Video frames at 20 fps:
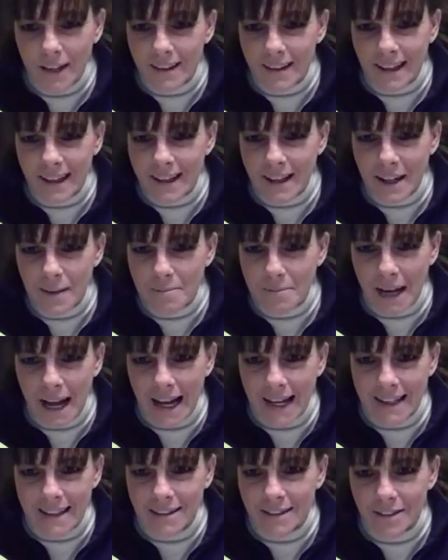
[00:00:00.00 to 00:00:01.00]
and then come
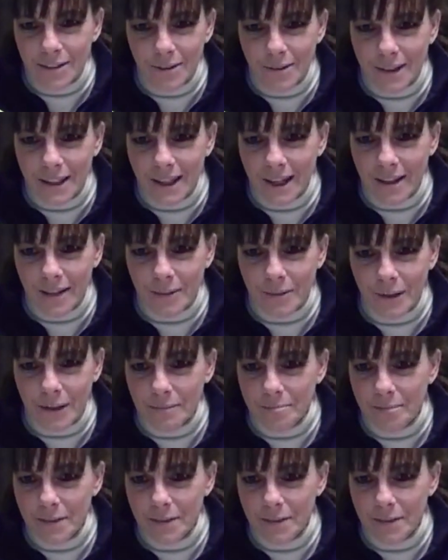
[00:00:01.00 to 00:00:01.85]
back and do the other one,